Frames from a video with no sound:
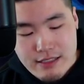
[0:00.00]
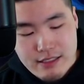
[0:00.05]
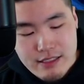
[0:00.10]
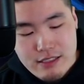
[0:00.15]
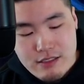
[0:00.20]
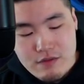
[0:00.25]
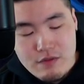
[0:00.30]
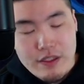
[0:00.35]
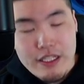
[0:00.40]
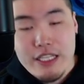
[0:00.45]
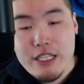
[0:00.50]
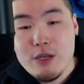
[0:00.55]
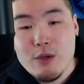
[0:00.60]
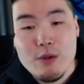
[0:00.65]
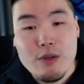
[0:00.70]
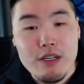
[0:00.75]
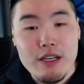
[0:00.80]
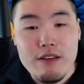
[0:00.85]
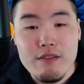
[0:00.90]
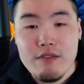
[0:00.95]
this
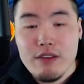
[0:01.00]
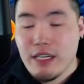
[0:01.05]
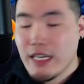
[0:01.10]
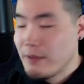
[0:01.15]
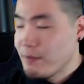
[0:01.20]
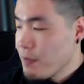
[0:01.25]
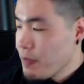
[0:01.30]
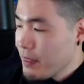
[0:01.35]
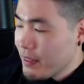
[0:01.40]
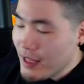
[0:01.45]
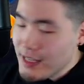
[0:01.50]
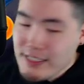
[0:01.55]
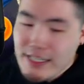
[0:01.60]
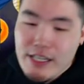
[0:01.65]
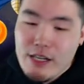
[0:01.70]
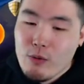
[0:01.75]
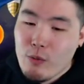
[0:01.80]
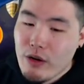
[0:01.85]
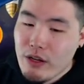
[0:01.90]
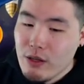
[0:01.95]
video, can, okay, let's say
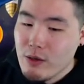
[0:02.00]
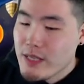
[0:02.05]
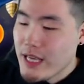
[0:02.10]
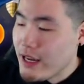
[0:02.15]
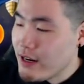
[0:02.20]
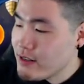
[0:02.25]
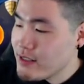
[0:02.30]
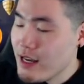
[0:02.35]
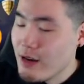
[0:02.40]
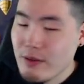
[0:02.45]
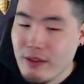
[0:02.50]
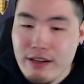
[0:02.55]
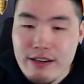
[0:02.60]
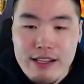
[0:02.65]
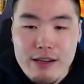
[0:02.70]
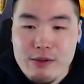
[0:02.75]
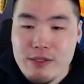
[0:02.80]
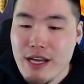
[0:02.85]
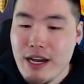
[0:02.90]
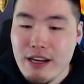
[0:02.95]
you're one of those haters out there that
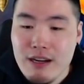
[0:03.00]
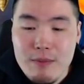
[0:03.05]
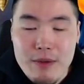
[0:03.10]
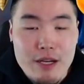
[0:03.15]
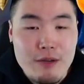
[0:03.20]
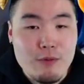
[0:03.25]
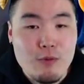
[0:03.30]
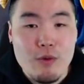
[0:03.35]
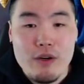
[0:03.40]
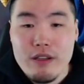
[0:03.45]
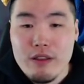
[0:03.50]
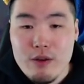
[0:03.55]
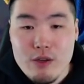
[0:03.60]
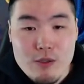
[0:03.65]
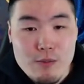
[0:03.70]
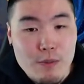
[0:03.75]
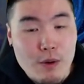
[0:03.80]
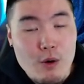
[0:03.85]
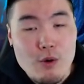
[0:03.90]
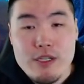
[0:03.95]
I was talking about, one of those
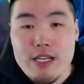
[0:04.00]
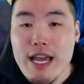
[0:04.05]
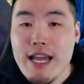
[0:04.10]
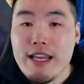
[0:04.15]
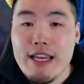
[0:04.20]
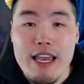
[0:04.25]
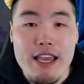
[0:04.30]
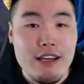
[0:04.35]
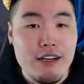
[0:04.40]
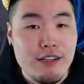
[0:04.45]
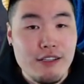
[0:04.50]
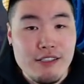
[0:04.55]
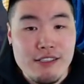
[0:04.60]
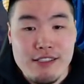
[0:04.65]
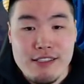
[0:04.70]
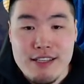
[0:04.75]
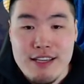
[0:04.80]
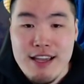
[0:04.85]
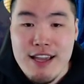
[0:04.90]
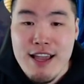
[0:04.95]
Bojack
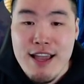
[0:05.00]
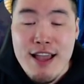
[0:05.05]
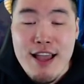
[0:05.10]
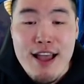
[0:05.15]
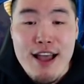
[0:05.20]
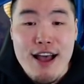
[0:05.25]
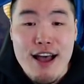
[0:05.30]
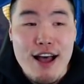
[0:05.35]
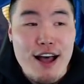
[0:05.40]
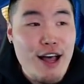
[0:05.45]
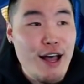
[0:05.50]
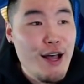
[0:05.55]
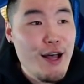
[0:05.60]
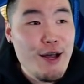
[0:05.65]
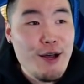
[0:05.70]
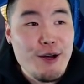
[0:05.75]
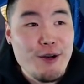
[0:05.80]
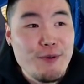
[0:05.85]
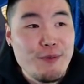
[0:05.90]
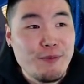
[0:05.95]
haters.
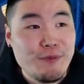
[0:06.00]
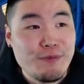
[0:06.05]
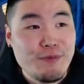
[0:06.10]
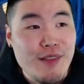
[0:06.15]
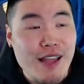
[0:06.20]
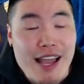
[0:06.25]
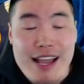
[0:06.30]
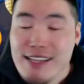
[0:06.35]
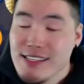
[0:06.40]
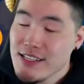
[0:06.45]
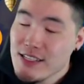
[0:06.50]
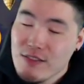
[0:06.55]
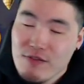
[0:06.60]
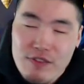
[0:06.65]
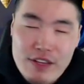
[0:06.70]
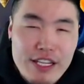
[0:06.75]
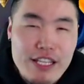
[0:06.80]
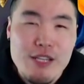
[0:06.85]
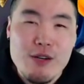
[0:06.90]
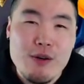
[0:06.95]
Um, has this
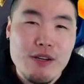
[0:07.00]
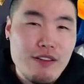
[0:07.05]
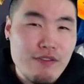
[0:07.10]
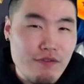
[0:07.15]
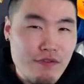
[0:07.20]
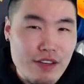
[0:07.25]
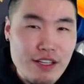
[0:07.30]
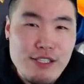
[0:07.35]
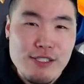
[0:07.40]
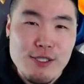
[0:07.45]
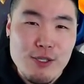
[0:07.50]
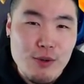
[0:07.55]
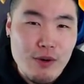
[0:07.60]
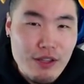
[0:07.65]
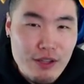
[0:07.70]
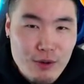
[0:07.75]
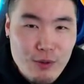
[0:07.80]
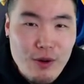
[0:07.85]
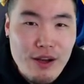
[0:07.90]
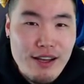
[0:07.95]
video convinced you
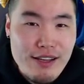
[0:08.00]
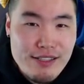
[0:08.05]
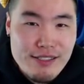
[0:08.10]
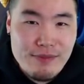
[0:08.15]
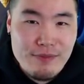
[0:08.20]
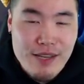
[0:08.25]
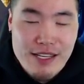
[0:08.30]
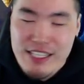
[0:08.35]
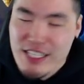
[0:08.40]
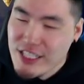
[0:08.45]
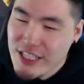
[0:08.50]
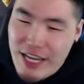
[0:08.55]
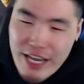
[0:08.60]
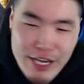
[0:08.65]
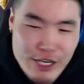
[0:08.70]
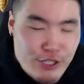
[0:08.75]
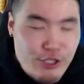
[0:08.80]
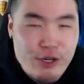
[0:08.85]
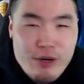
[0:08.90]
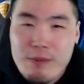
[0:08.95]
otherwise? Has it
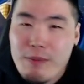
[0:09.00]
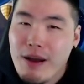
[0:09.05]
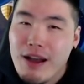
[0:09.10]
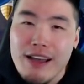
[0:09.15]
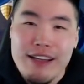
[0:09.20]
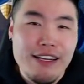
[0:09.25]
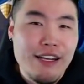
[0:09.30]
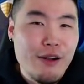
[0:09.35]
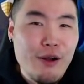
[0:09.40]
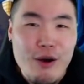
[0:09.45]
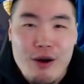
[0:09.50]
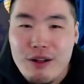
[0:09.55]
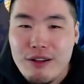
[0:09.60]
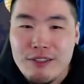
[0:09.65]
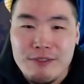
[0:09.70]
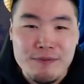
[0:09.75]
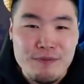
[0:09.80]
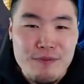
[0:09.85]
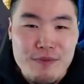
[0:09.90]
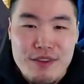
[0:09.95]
changed your mind at
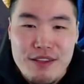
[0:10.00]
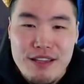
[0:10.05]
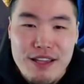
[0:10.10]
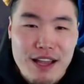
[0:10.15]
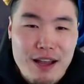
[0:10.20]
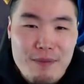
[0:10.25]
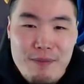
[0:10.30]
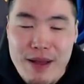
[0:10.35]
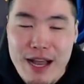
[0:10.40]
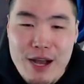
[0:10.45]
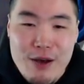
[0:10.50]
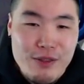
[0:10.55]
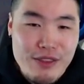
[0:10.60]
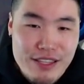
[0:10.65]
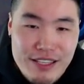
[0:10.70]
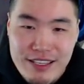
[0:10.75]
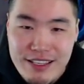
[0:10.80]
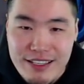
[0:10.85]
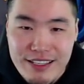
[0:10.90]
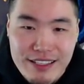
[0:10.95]
all about
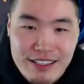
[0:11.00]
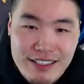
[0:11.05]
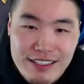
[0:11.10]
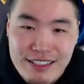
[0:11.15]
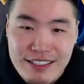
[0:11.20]
the,